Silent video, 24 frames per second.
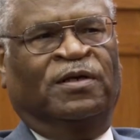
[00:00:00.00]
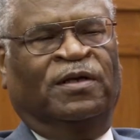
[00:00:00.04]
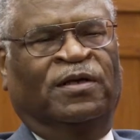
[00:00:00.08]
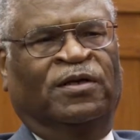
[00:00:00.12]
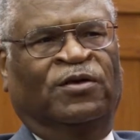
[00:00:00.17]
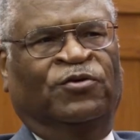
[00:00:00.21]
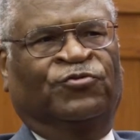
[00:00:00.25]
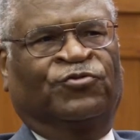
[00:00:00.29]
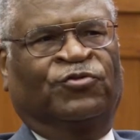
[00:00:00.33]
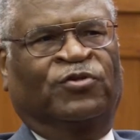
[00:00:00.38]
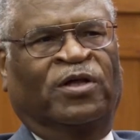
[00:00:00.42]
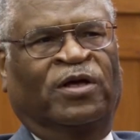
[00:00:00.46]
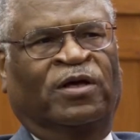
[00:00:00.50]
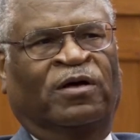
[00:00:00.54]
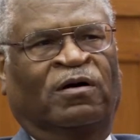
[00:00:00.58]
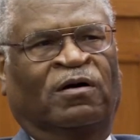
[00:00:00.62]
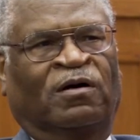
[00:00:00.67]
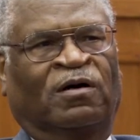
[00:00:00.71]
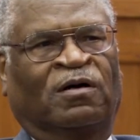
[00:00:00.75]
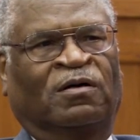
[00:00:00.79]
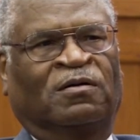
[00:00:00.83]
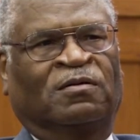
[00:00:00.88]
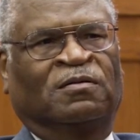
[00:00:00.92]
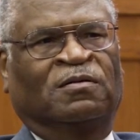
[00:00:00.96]
is they
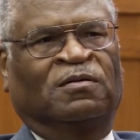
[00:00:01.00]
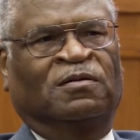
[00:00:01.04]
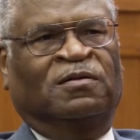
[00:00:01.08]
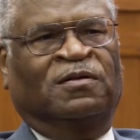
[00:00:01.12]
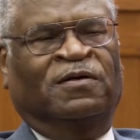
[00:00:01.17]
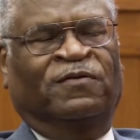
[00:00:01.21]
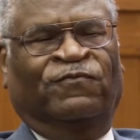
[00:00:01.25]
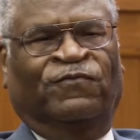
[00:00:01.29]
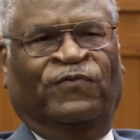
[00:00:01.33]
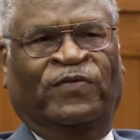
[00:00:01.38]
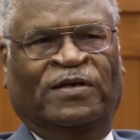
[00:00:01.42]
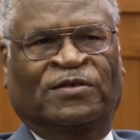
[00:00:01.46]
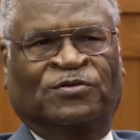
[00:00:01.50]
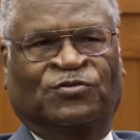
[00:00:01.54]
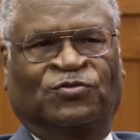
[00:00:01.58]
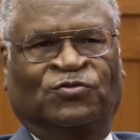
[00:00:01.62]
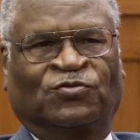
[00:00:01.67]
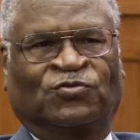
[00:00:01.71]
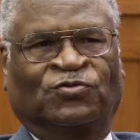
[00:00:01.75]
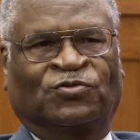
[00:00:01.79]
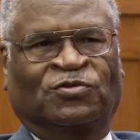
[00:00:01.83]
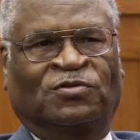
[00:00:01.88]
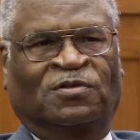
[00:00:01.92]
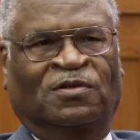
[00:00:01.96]
are
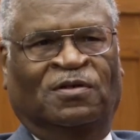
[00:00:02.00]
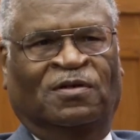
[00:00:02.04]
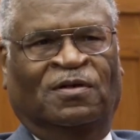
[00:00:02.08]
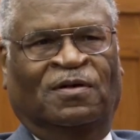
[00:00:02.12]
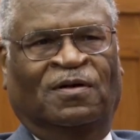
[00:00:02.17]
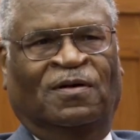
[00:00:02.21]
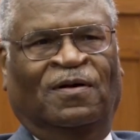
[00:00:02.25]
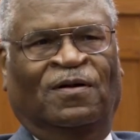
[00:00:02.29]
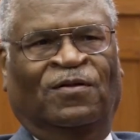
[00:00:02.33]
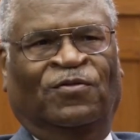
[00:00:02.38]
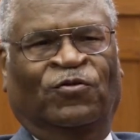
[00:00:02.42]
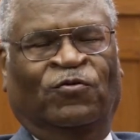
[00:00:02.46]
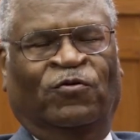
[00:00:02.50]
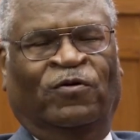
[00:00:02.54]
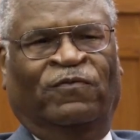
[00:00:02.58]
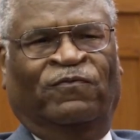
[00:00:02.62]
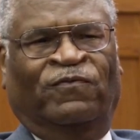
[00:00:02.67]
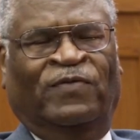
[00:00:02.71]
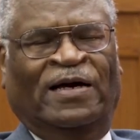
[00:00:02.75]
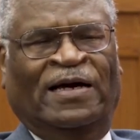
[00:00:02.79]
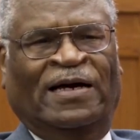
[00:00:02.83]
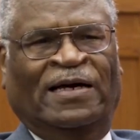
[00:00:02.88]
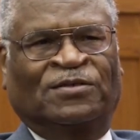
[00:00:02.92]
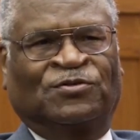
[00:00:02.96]
confessors, they're
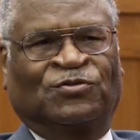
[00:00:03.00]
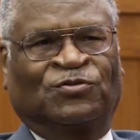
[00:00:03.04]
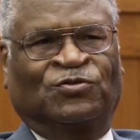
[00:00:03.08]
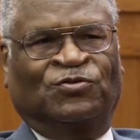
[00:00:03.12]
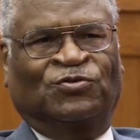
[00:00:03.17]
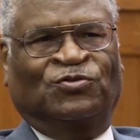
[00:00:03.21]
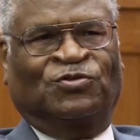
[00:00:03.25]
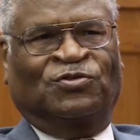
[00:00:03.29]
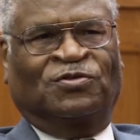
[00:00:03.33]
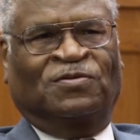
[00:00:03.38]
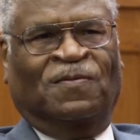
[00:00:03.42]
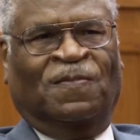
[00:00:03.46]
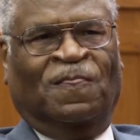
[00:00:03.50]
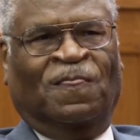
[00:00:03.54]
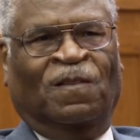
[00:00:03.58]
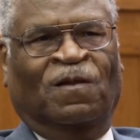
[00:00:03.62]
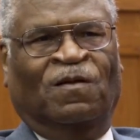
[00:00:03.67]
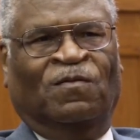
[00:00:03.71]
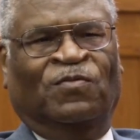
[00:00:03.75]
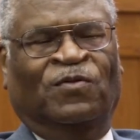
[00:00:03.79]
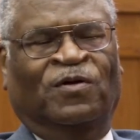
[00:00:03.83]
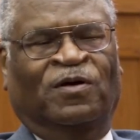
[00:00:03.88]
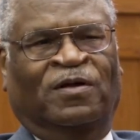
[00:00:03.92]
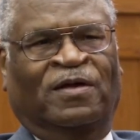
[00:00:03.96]
advisors,
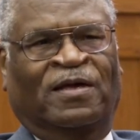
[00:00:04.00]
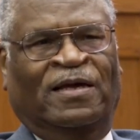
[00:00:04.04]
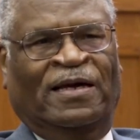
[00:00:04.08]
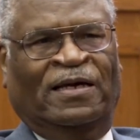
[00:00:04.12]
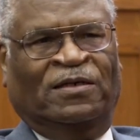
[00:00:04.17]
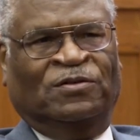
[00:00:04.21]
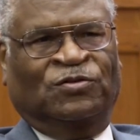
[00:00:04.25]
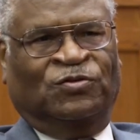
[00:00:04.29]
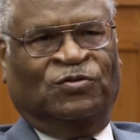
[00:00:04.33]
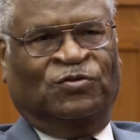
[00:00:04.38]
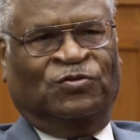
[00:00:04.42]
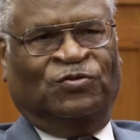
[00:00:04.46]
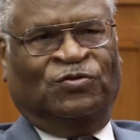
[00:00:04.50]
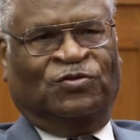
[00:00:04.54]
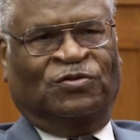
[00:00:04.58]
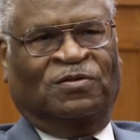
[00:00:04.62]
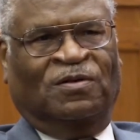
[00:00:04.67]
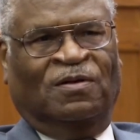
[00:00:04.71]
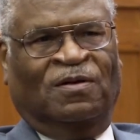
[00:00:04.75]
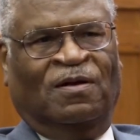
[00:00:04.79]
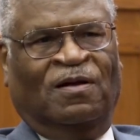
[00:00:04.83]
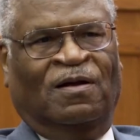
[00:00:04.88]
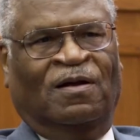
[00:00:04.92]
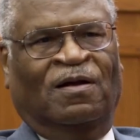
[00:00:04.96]
they're counselors.
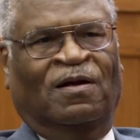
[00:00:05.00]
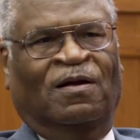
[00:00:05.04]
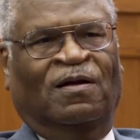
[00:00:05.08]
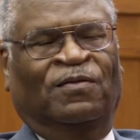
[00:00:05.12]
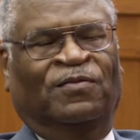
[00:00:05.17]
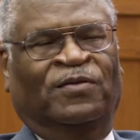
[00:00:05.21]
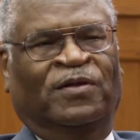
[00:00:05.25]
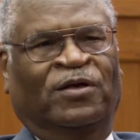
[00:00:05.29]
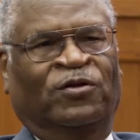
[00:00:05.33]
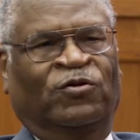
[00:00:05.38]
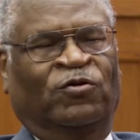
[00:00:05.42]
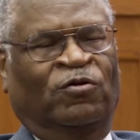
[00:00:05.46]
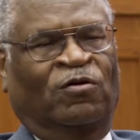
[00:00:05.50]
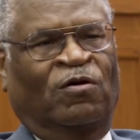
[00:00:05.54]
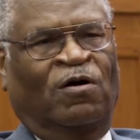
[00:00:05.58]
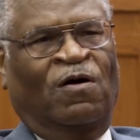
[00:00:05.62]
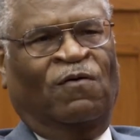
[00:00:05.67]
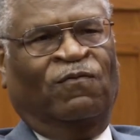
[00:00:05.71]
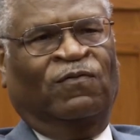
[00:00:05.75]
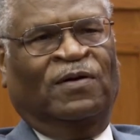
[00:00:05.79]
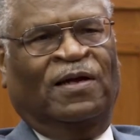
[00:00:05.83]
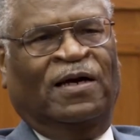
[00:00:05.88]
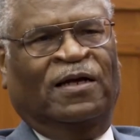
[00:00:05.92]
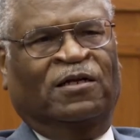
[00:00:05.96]
They do an
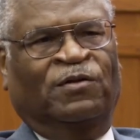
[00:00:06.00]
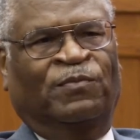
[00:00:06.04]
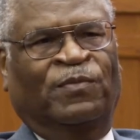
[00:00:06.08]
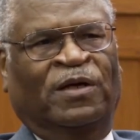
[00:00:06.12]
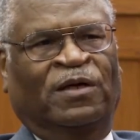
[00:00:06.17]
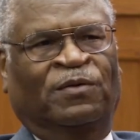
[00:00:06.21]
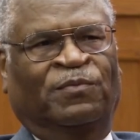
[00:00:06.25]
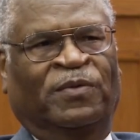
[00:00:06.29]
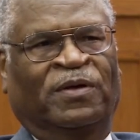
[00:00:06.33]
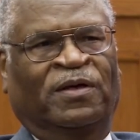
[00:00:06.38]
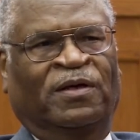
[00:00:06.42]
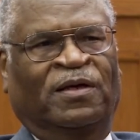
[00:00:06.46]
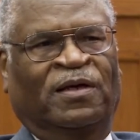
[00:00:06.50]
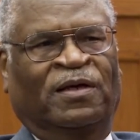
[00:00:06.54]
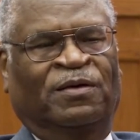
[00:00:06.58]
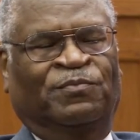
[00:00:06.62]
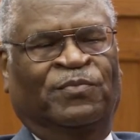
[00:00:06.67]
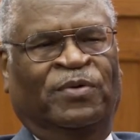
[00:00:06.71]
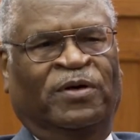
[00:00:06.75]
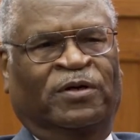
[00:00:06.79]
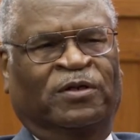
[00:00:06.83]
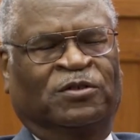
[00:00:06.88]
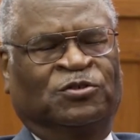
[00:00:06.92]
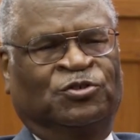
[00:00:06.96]
awful lot to make me a
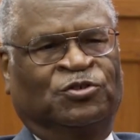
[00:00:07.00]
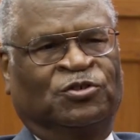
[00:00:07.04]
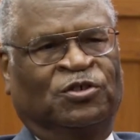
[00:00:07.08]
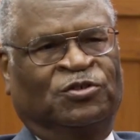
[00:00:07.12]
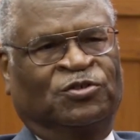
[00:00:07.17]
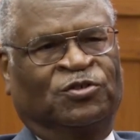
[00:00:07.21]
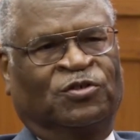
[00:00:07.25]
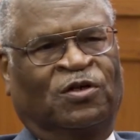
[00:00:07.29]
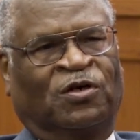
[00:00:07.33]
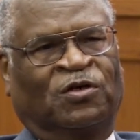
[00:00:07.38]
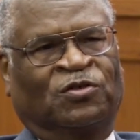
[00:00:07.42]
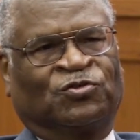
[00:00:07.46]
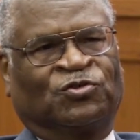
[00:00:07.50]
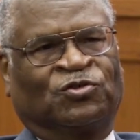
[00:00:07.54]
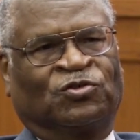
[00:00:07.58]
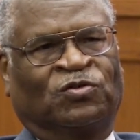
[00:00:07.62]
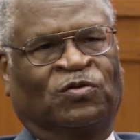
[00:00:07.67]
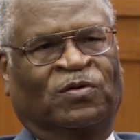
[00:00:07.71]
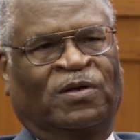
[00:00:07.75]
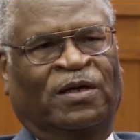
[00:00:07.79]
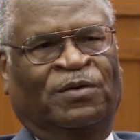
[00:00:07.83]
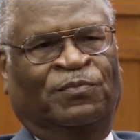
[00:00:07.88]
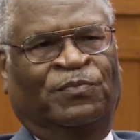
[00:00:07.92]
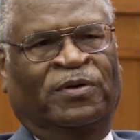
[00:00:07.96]
better judge and
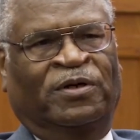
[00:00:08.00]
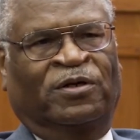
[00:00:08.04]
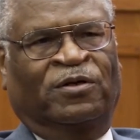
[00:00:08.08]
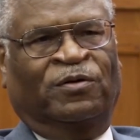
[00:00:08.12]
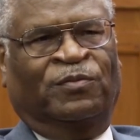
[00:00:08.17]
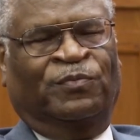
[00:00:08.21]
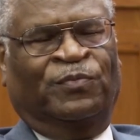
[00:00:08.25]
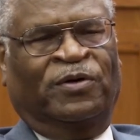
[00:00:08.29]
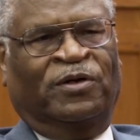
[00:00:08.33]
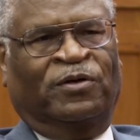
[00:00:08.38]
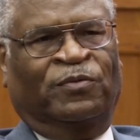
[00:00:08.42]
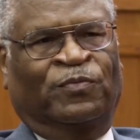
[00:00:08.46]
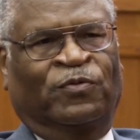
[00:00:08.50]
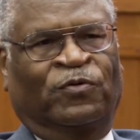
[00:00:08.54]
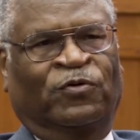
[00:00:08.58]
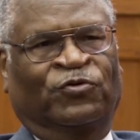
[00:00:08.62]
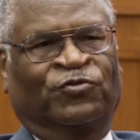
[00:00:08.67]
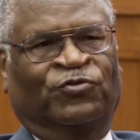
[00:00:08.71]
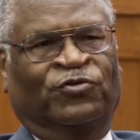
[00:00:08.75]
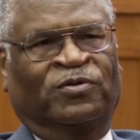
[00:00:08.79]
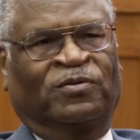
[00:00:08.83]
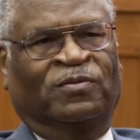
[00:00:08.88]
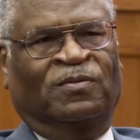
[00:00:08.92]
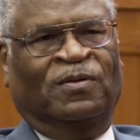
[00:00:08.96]
also a better
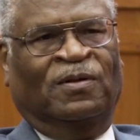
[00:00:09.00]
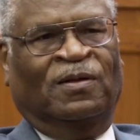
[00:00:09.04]
person.